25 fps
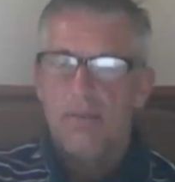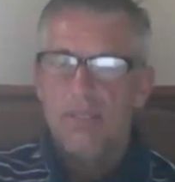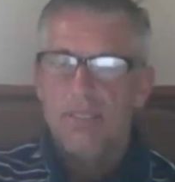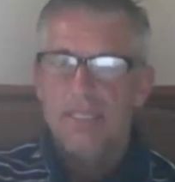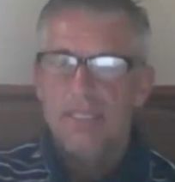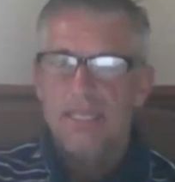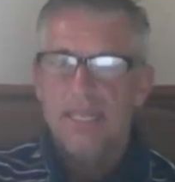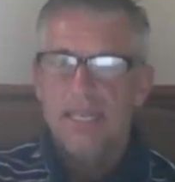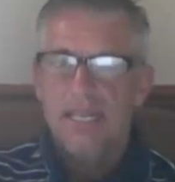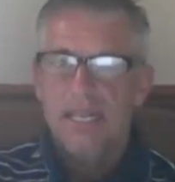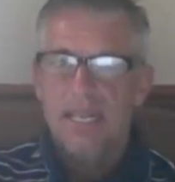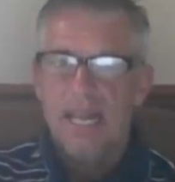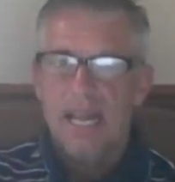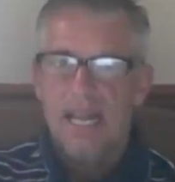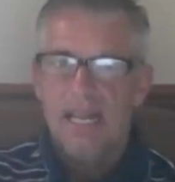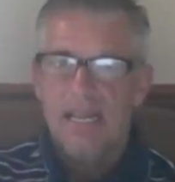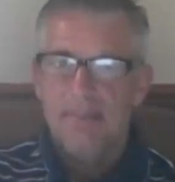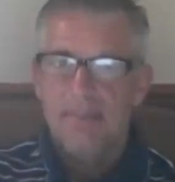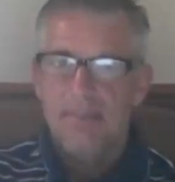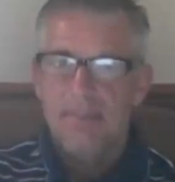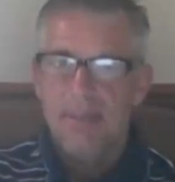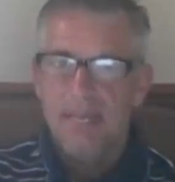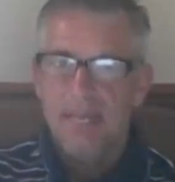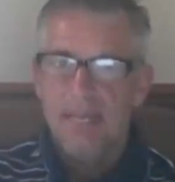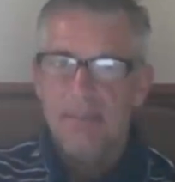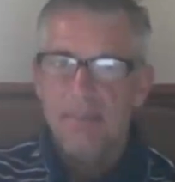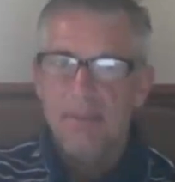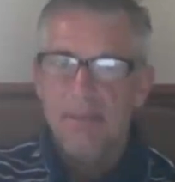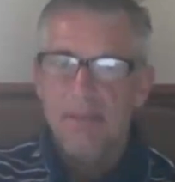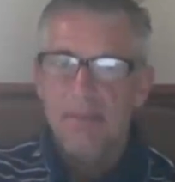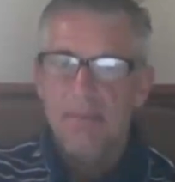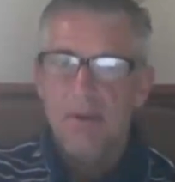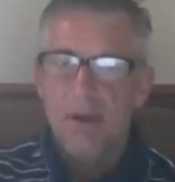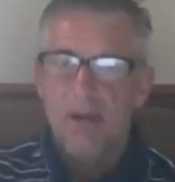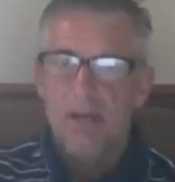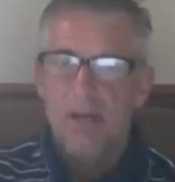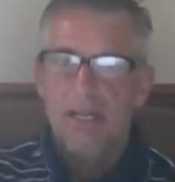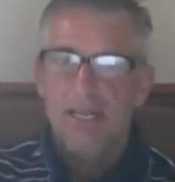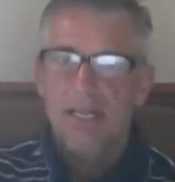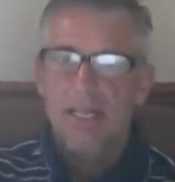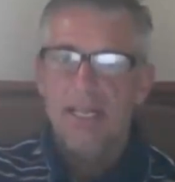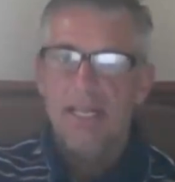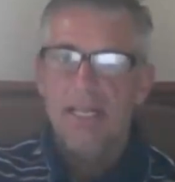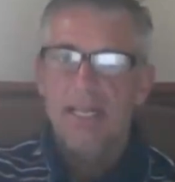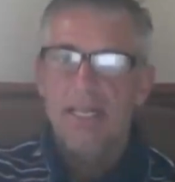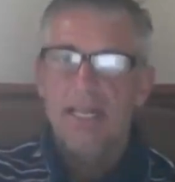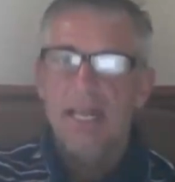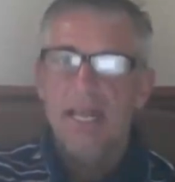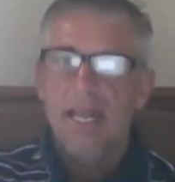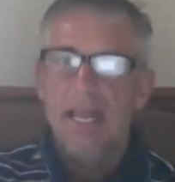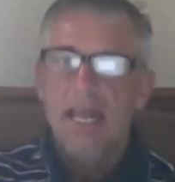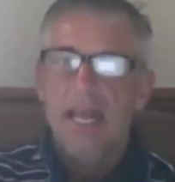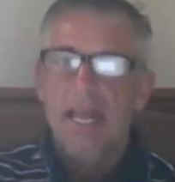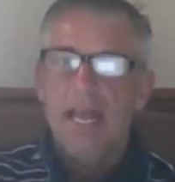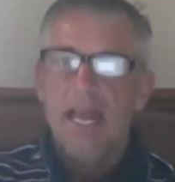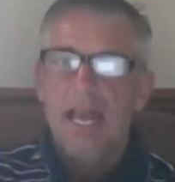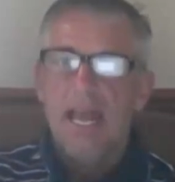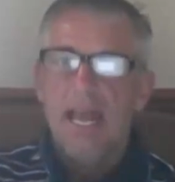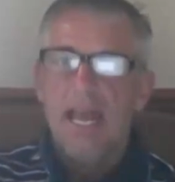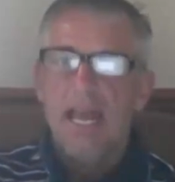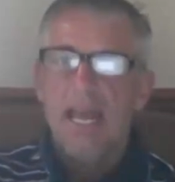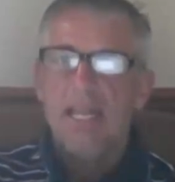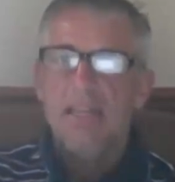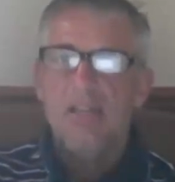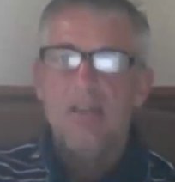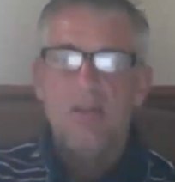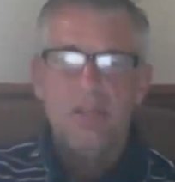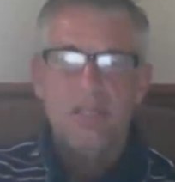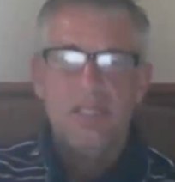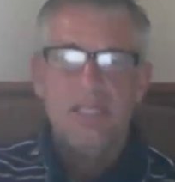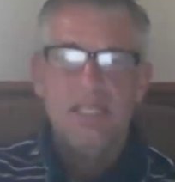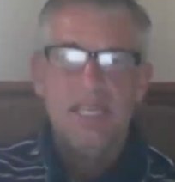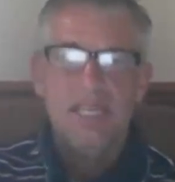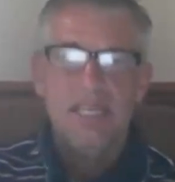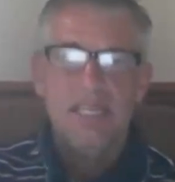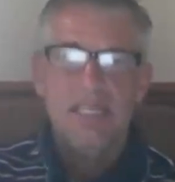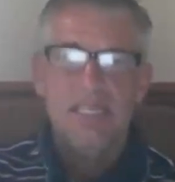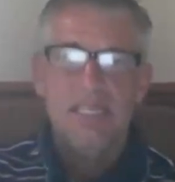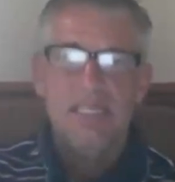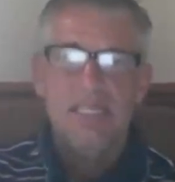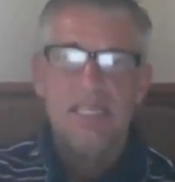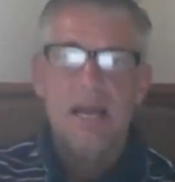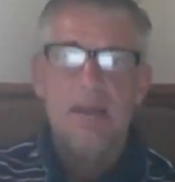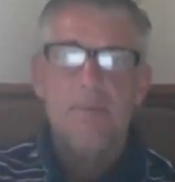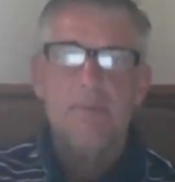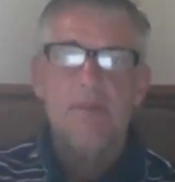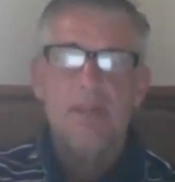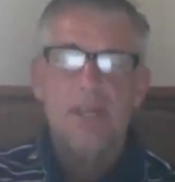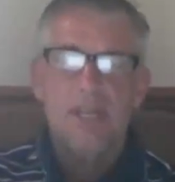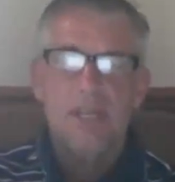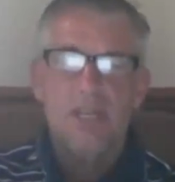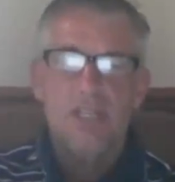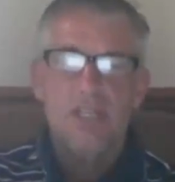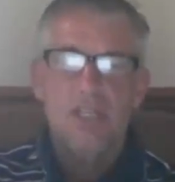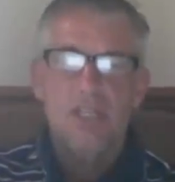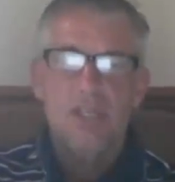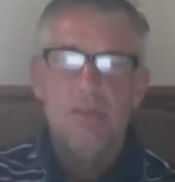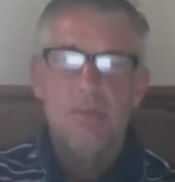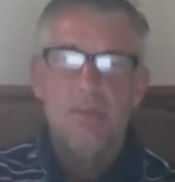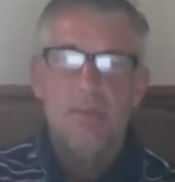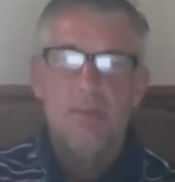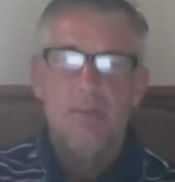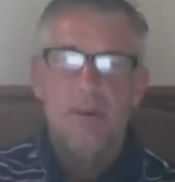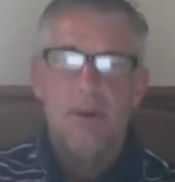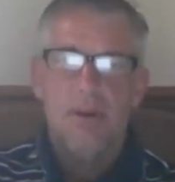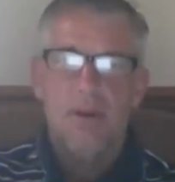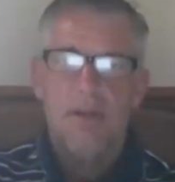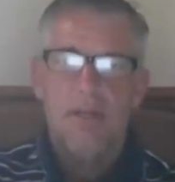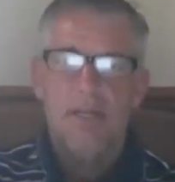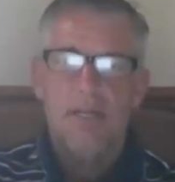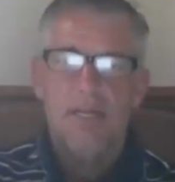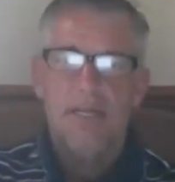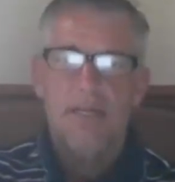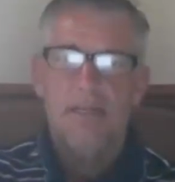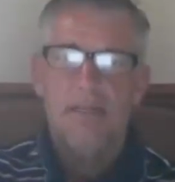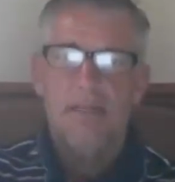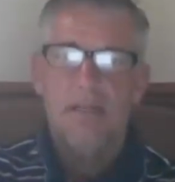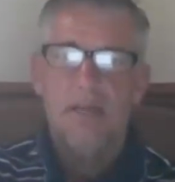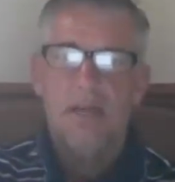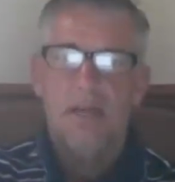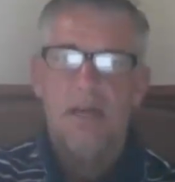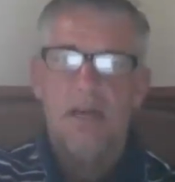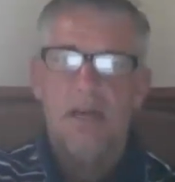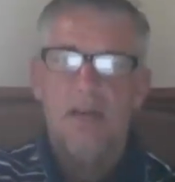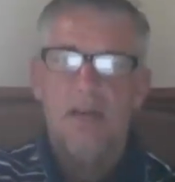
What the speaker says: We see it a lot in B2B marketing, and you'll see it in some of the consumer marketing.